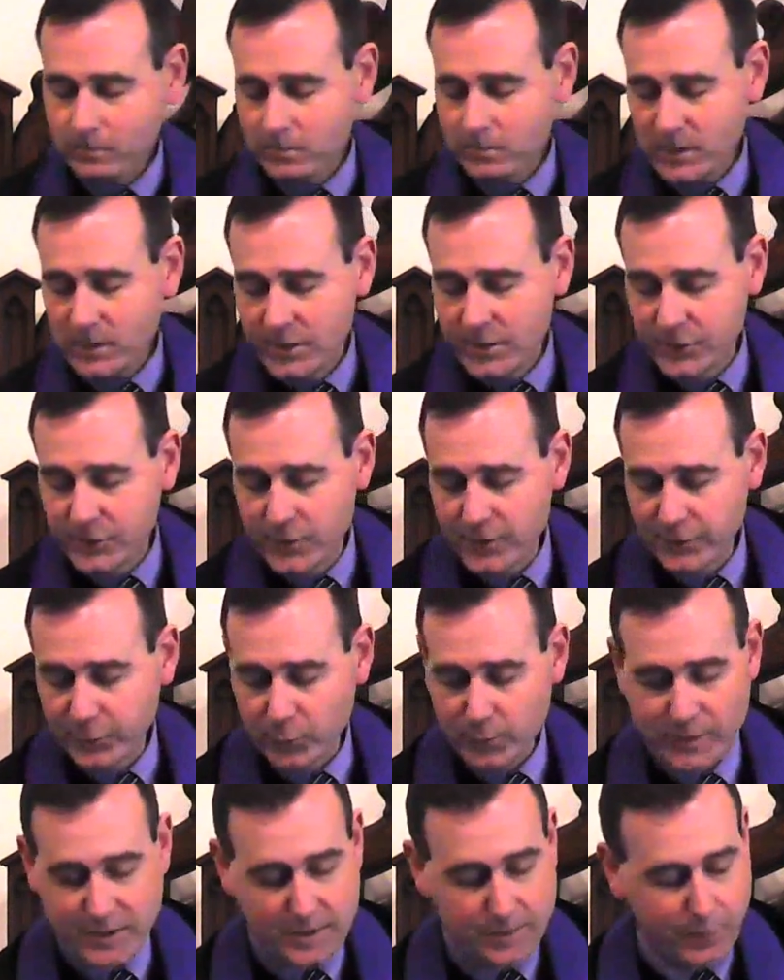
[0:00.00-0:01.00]
So, this
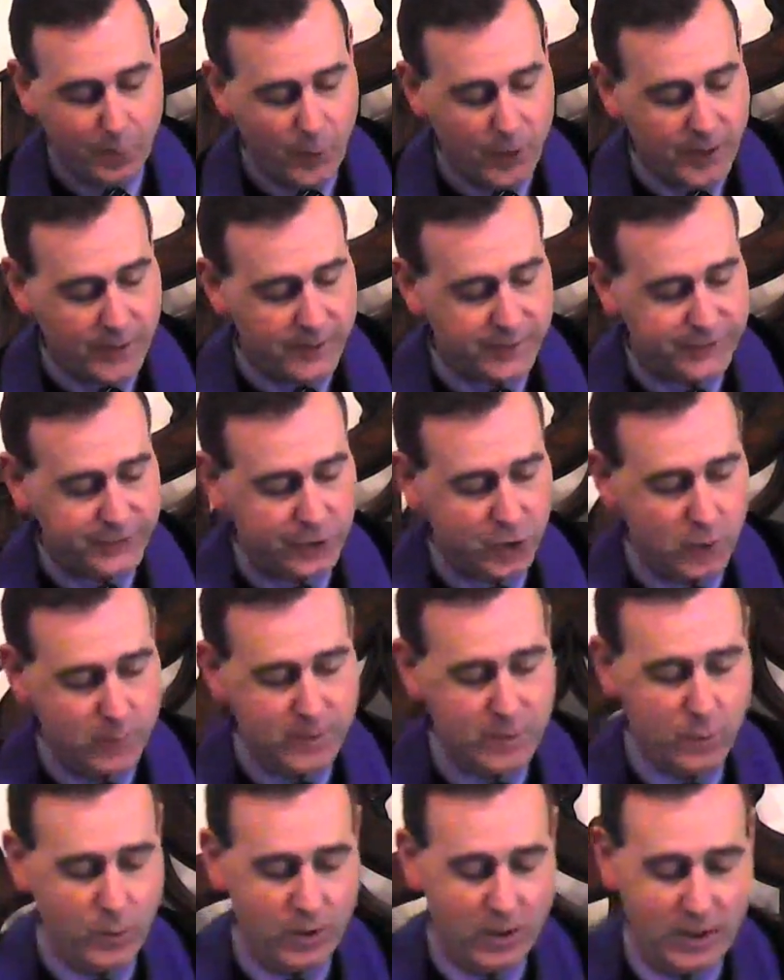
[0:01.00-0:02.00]
would be the point in the
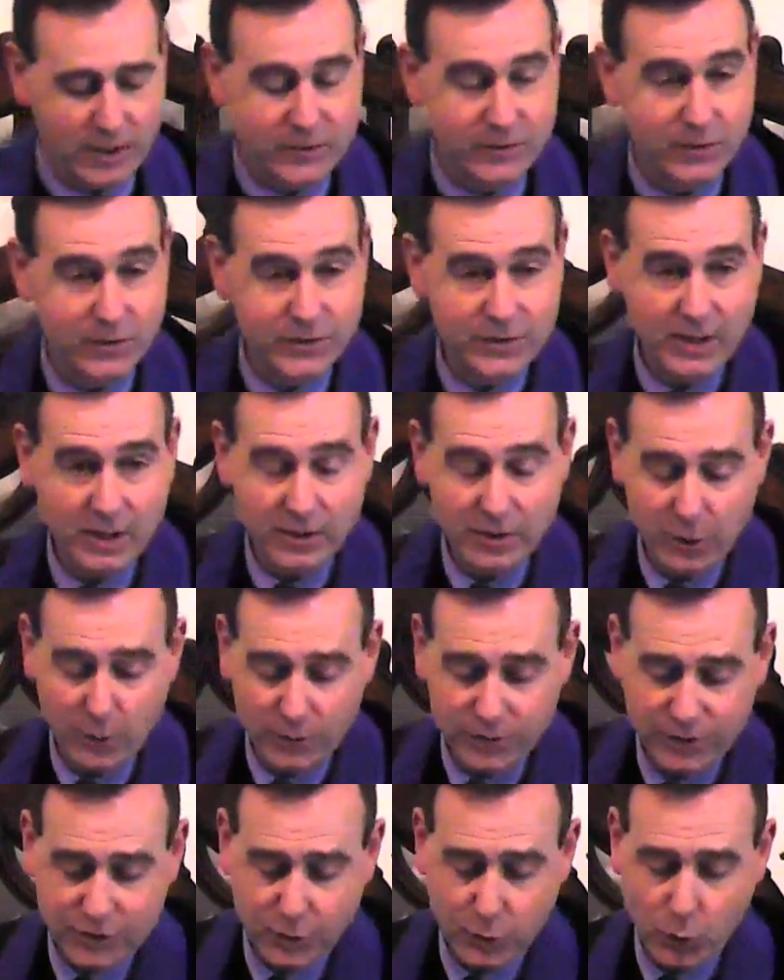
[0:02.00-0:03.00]
sermon where I should tell you
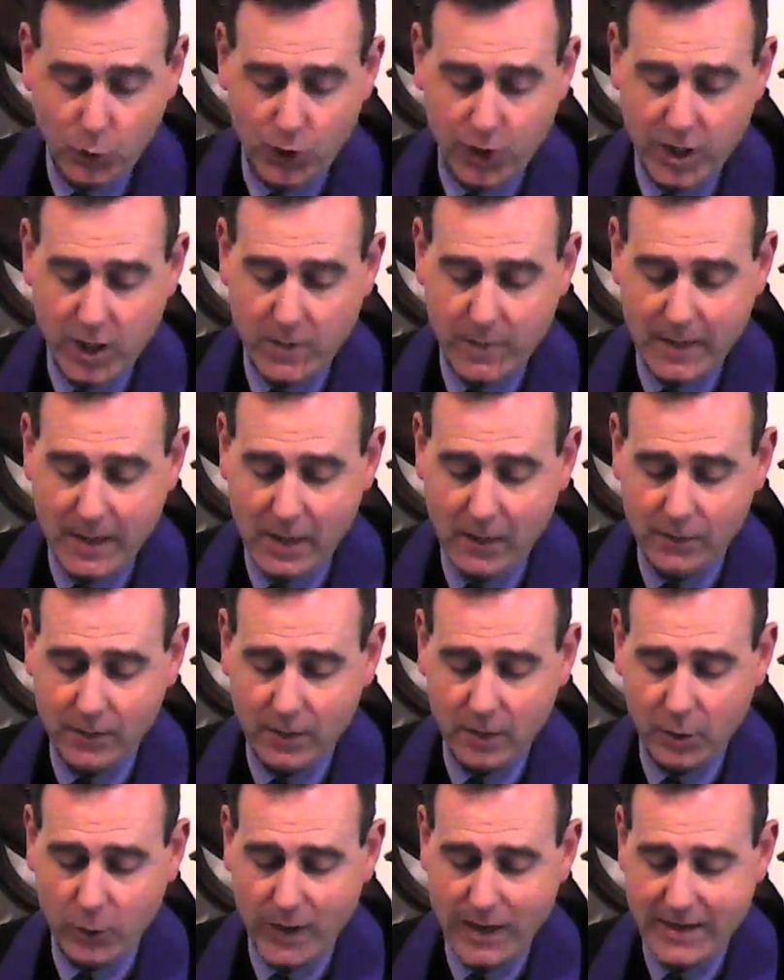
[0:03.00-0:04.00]
a story about
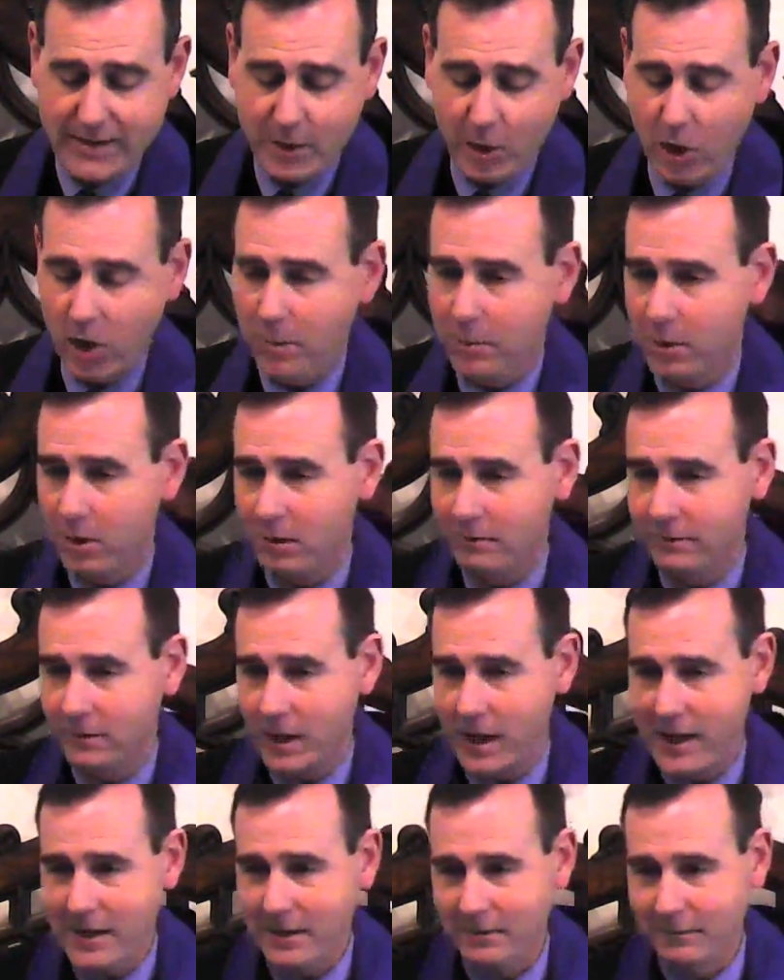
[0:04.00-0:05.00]
a great armor of
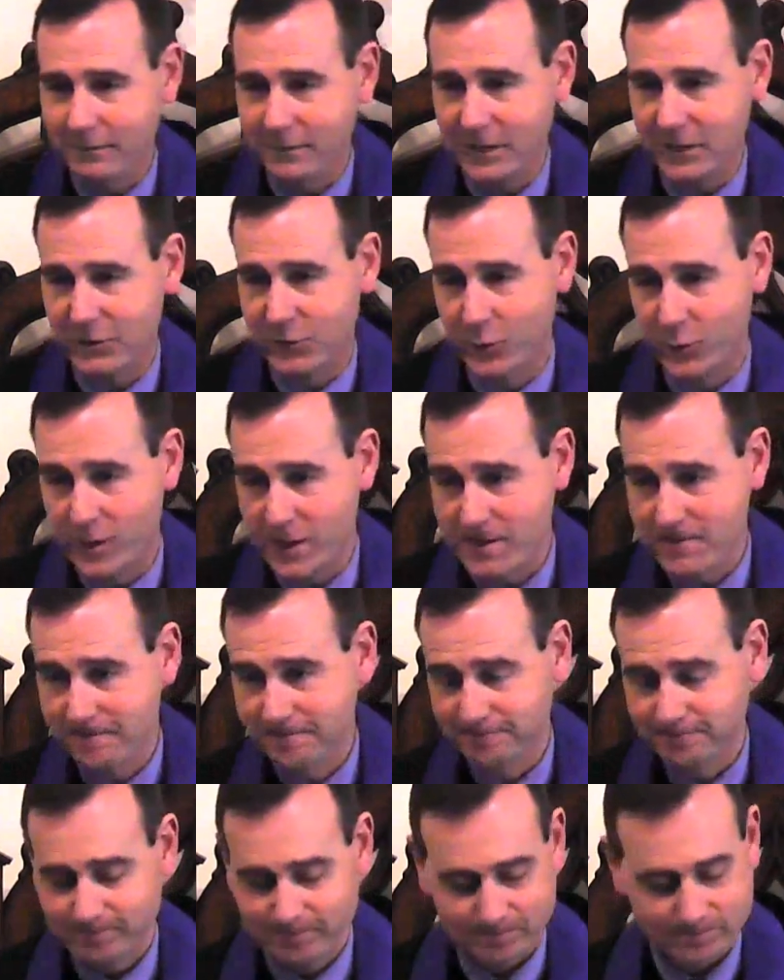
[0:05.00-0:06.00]
light victory,
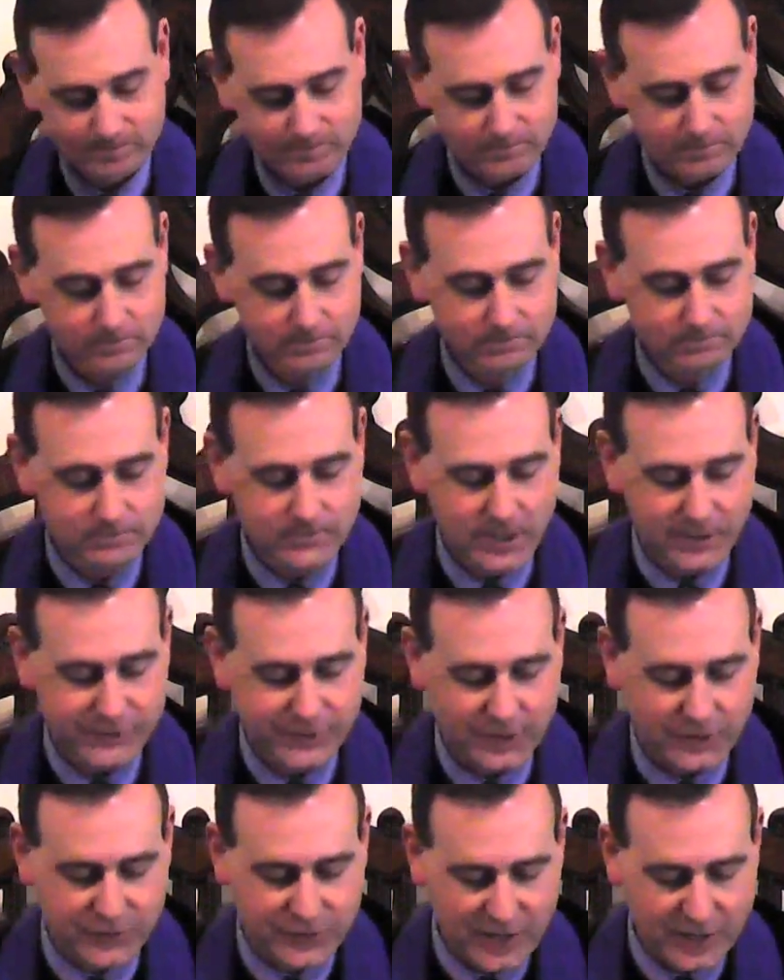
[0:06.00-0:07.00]
a
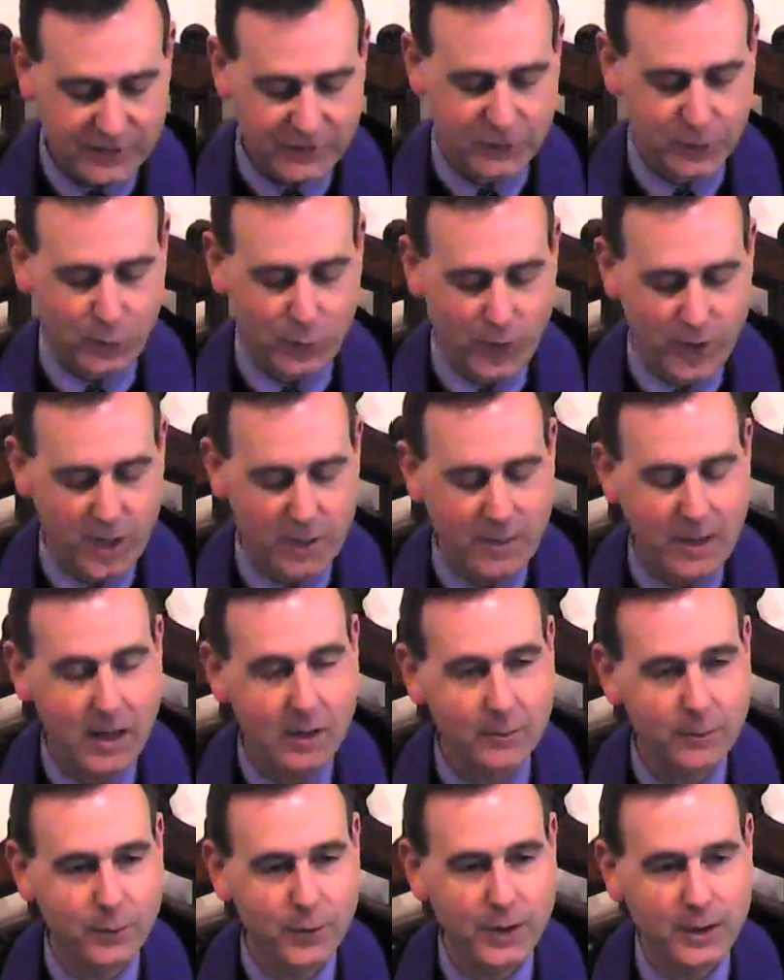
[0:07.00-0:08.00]
success story
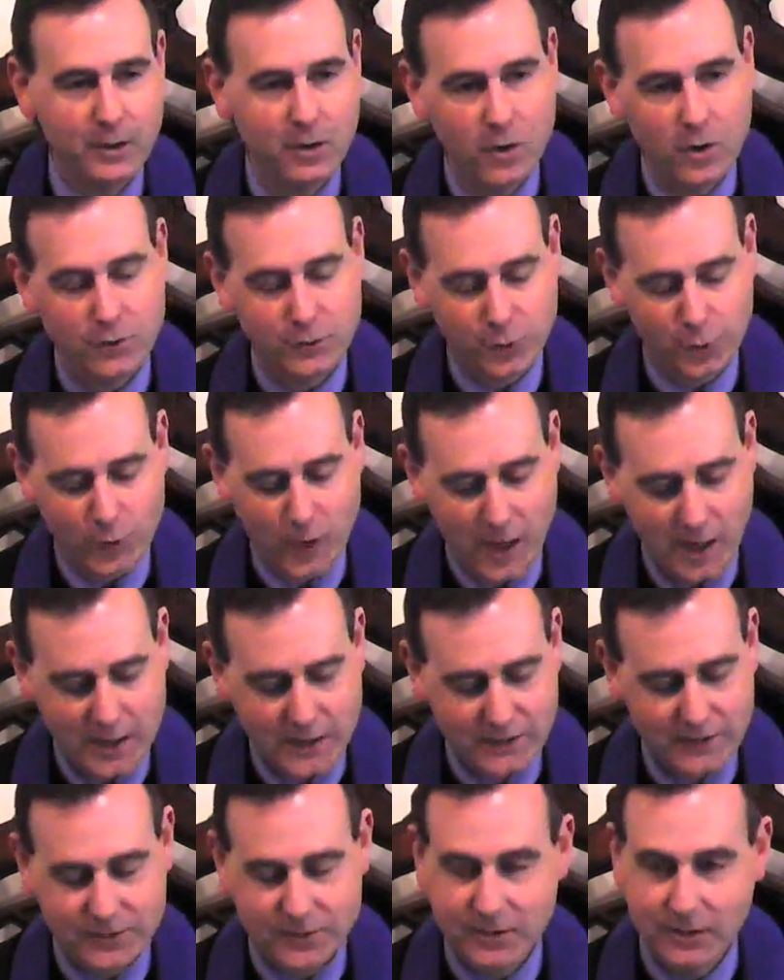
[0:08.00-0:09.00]
about putting on
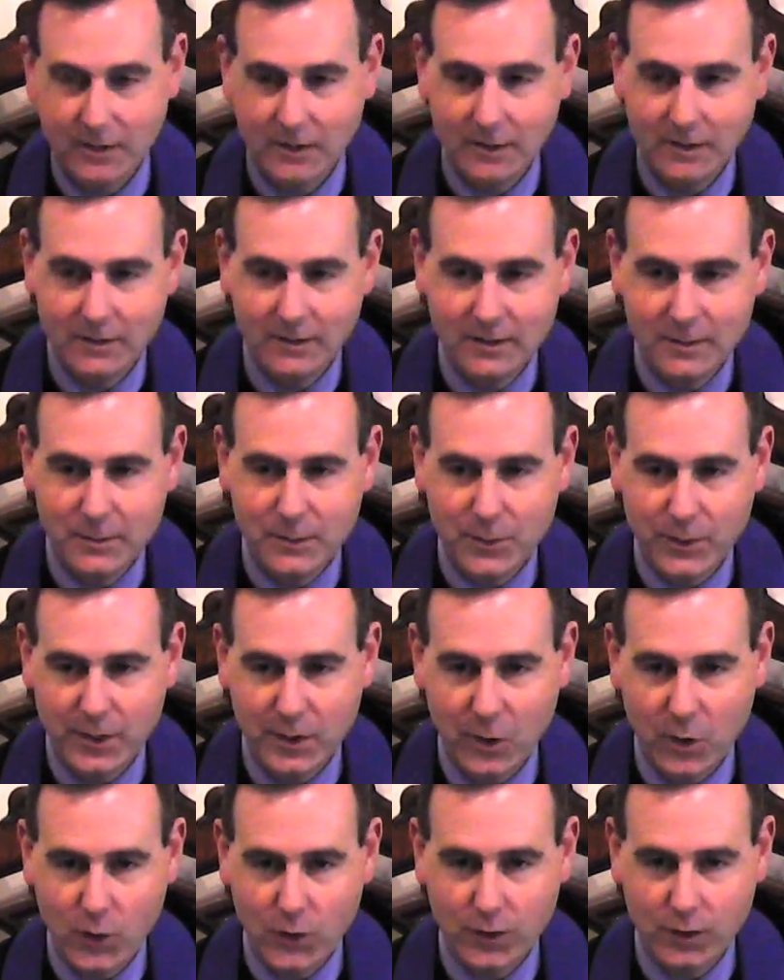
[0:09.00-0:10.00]
Christ, putting
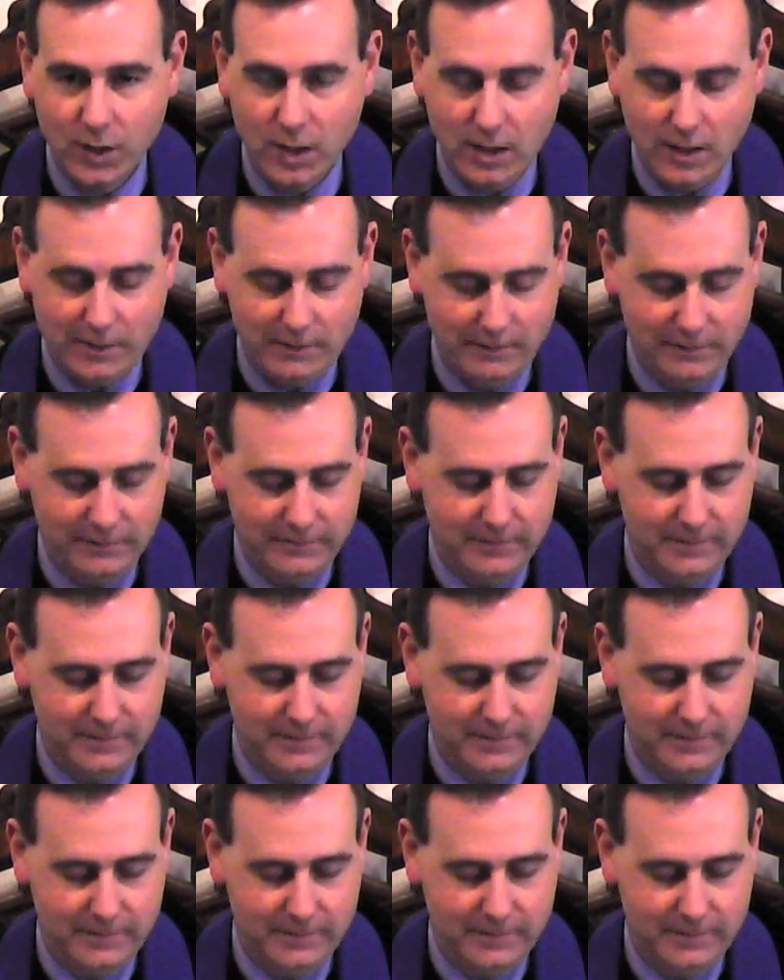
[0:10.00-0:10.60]
on love.